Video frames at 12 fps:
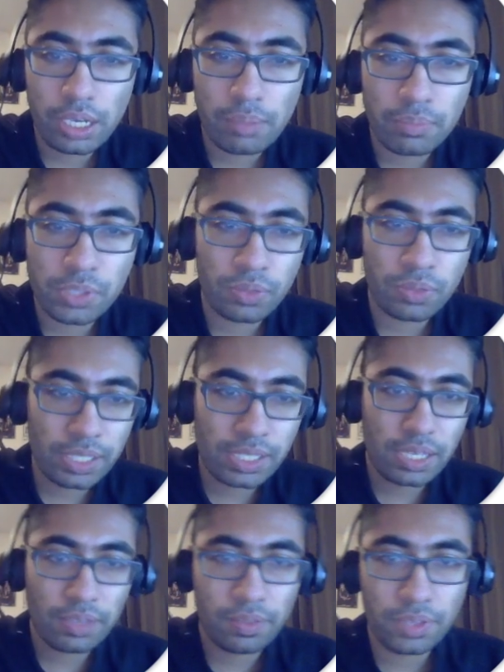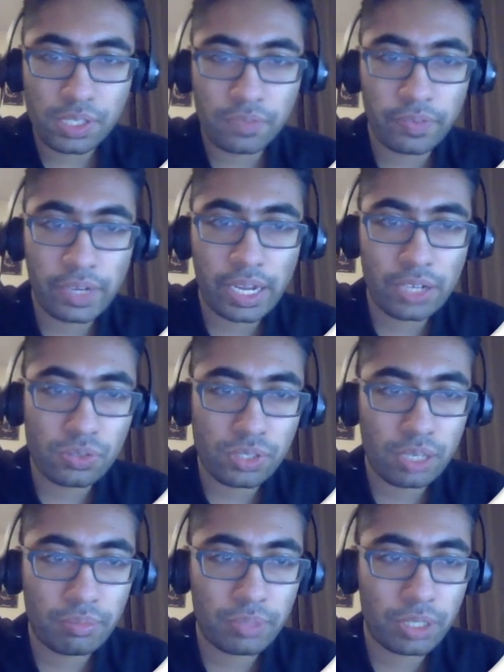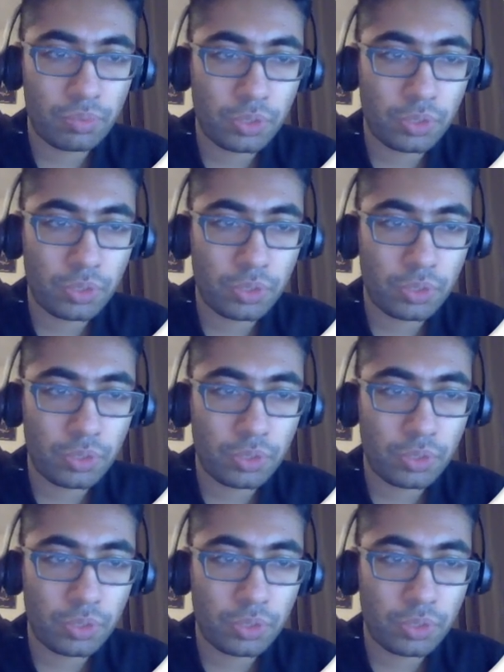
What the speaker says: So let's say this financial statement